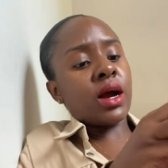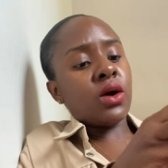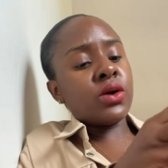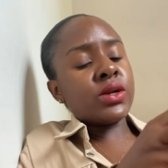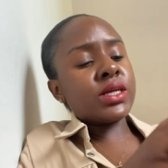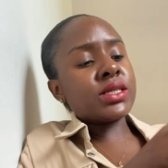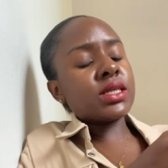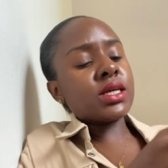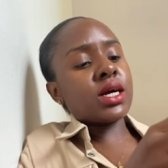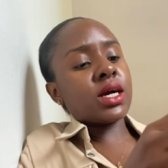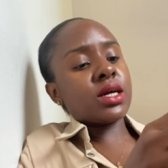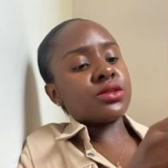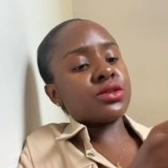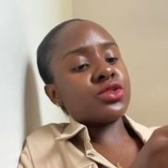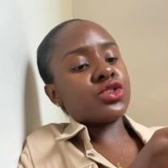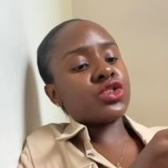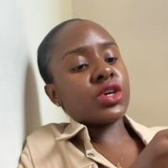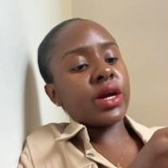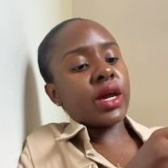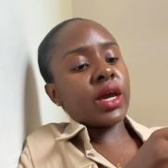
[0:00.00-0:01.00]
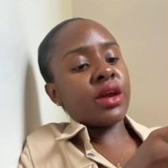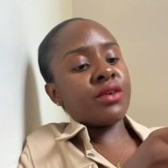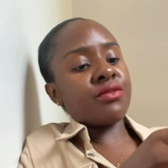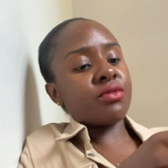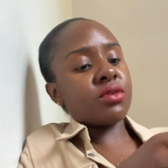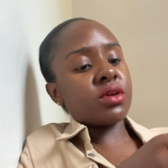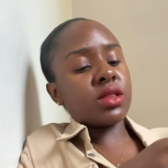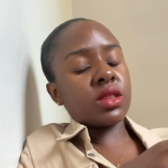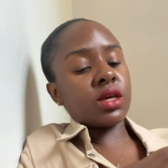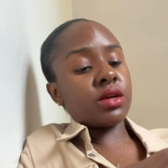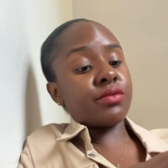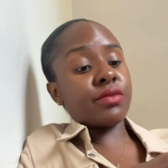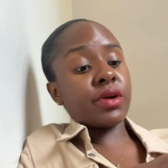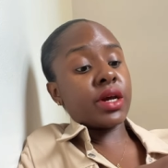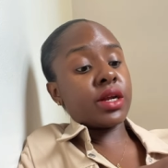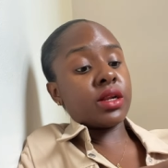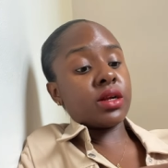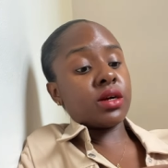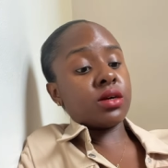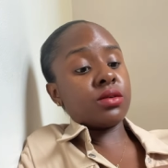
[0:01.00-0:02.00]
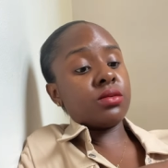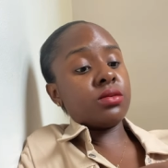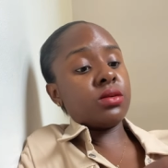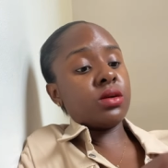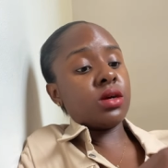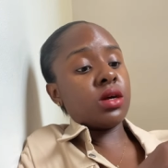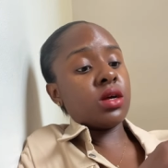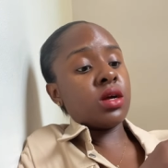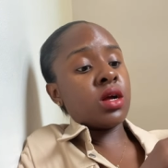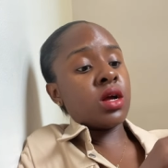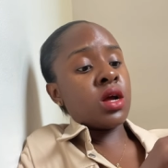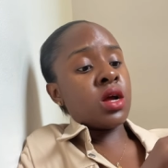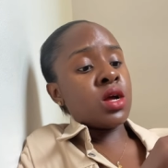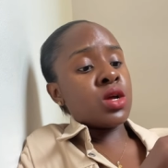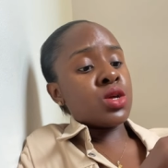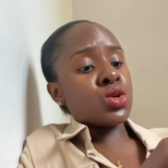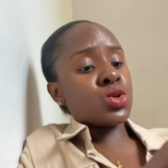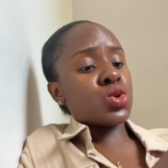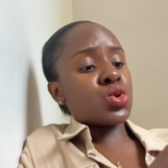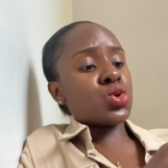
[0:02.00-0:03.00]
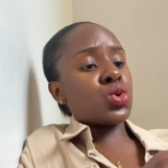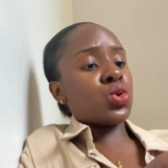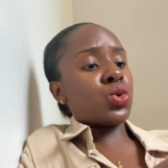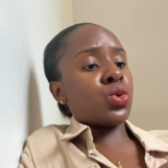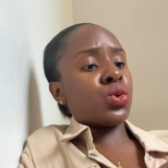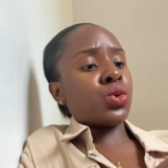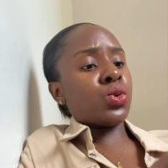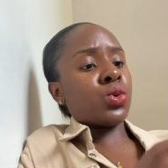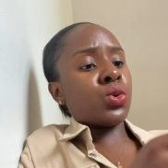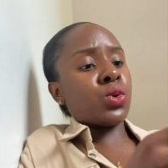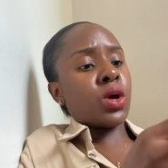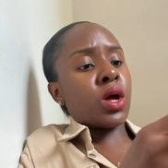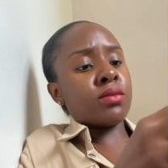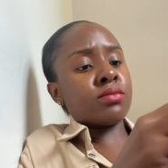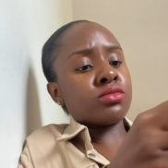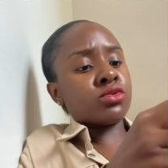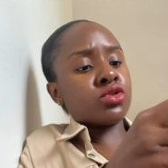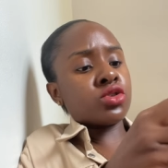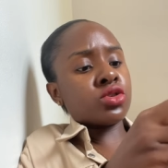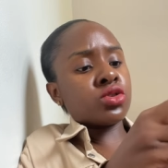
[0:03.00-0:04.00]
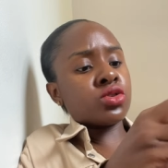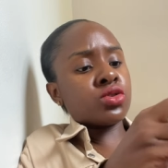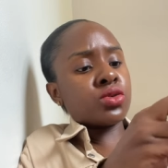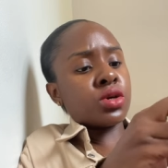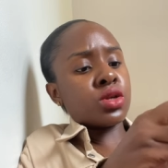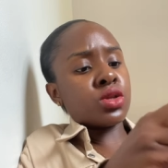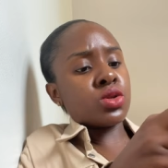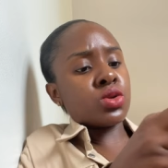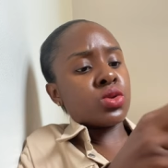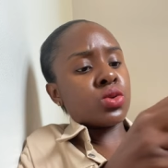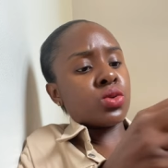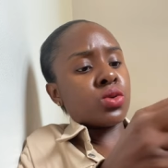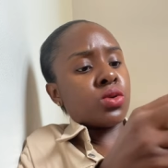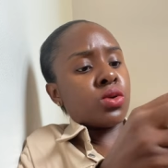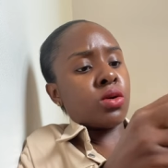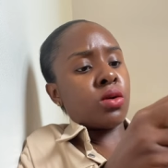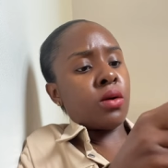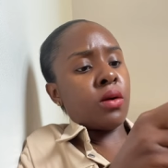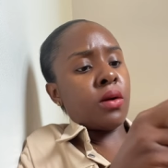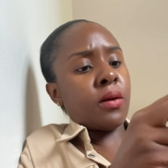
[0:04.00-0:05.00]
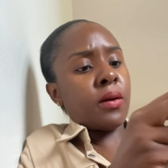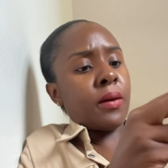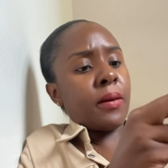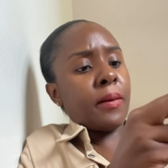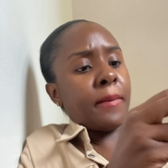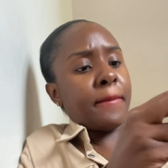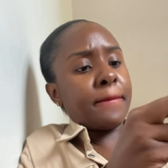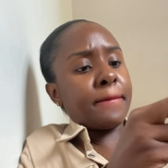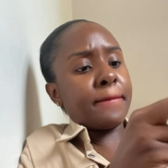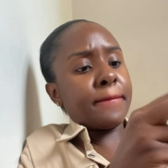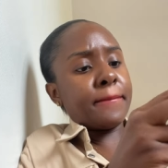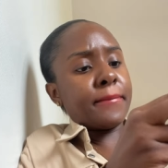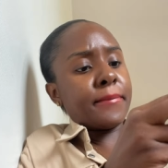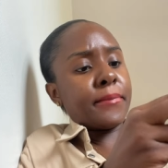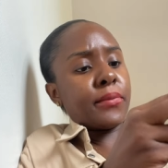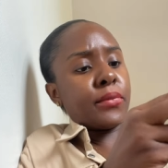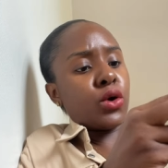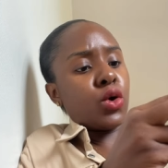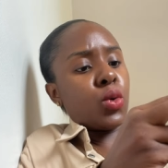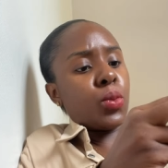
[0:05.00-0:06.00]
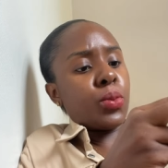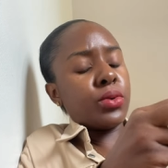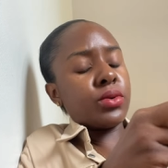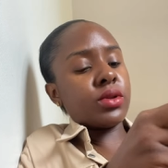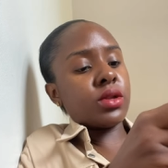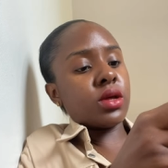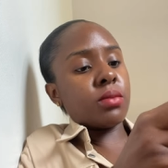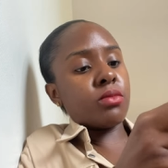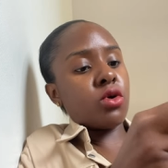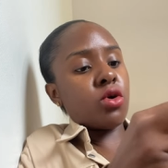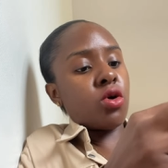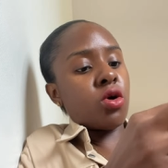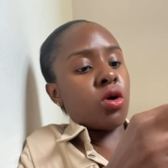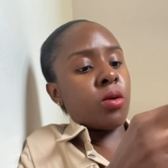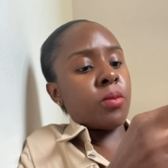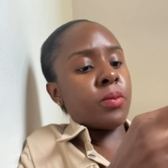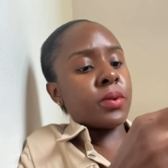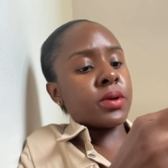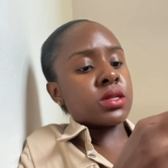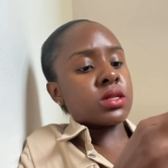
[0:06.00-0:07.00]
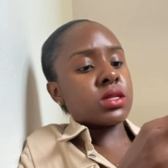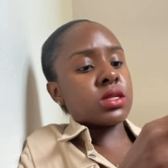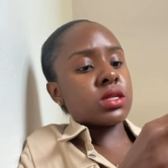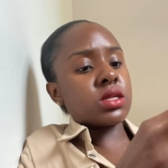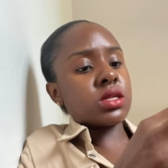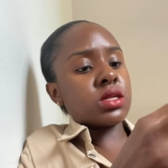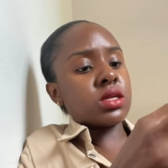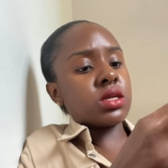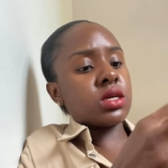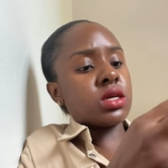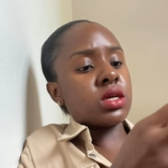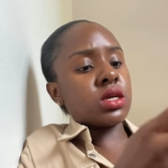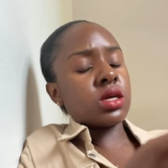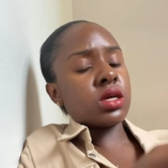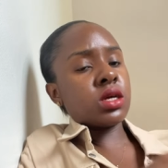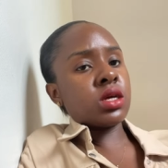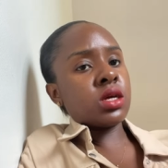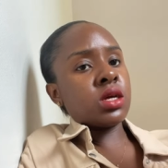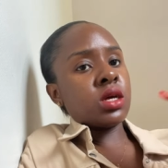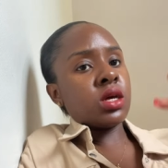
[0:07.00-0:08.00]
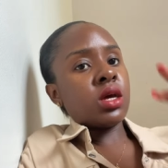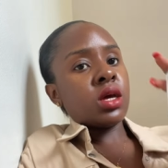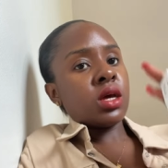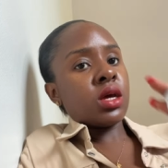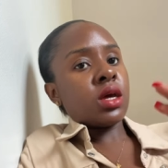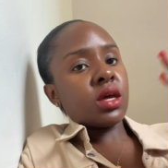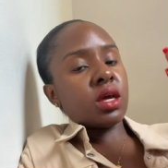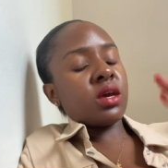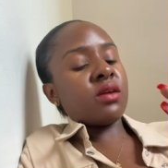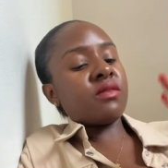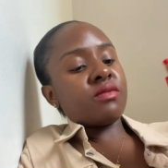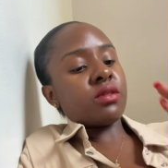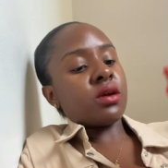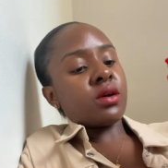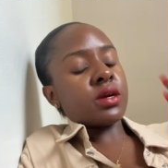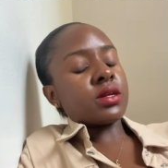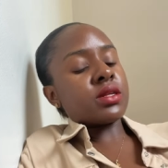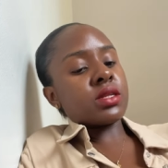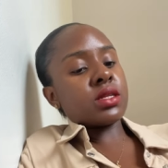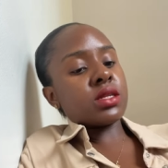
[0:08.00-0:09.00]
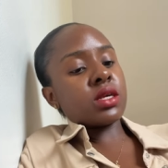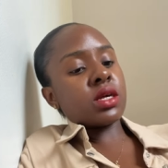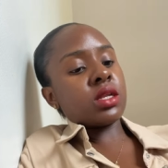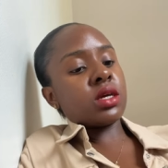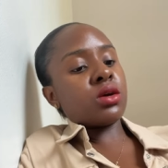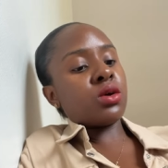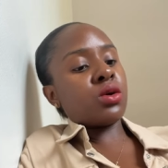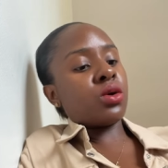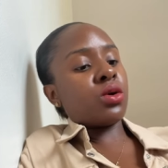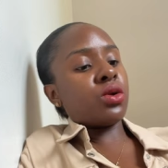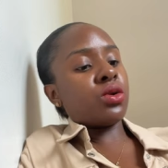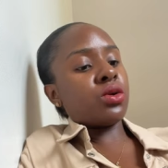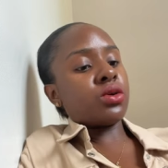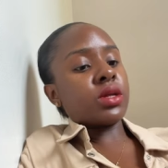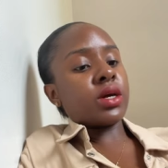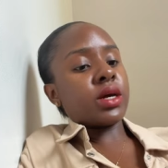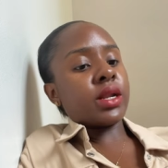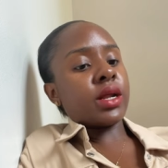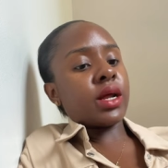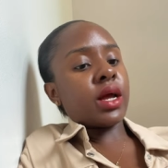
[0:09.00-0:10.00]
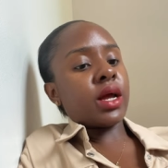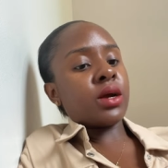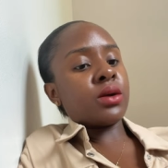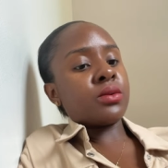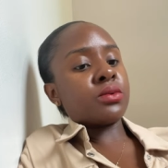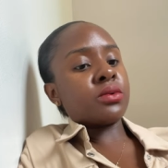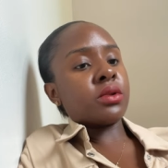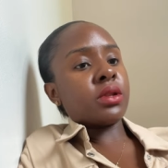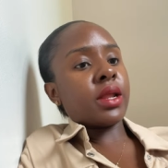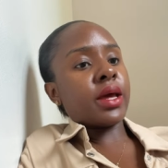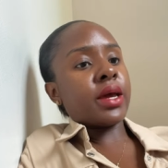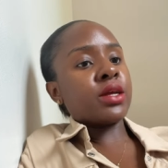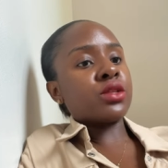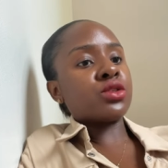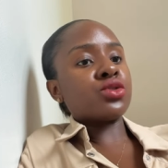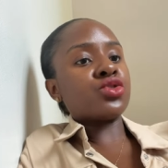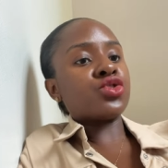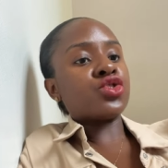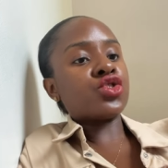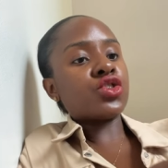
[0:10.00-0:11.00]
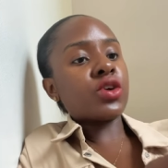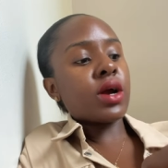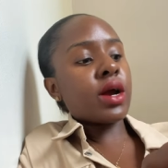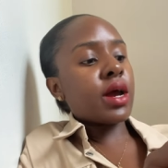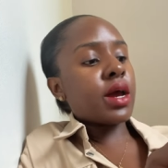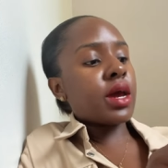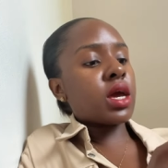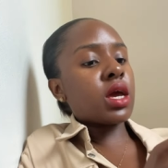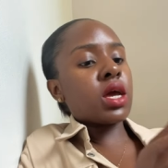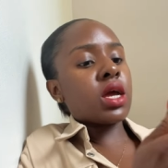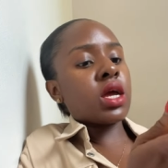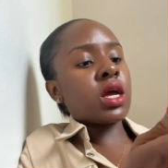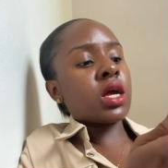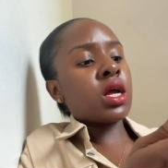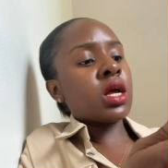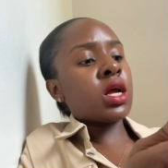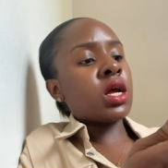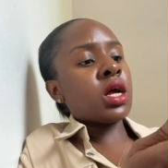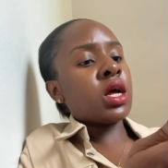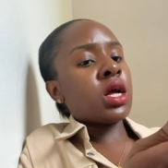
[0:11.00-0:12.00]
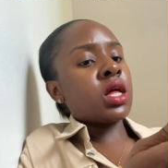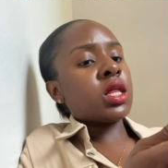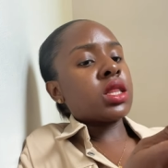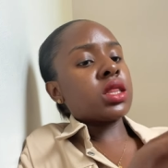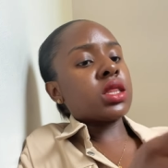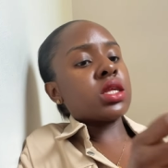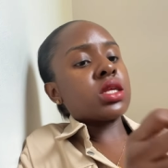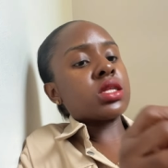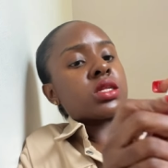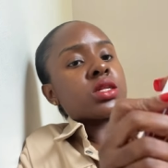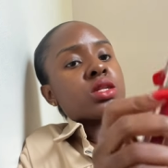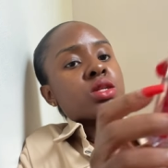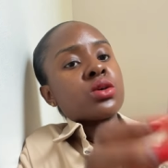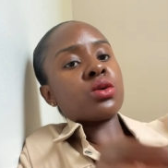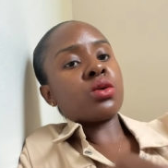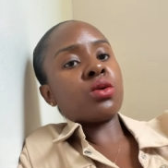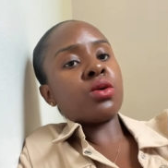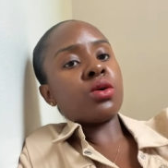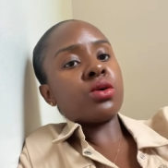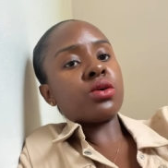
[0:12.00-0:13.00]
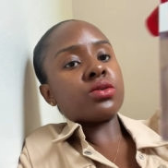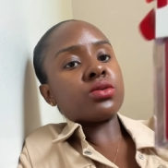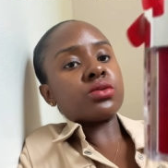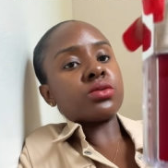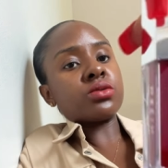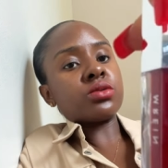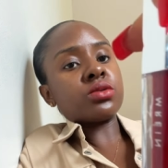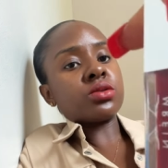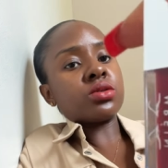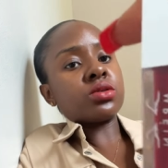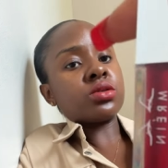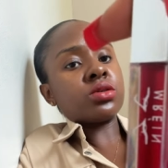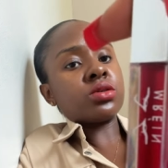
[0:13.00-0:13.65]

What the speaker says: honestly cannot try everything right now. So I'm just going to open them up and see if there's any color that I would like to try. This is called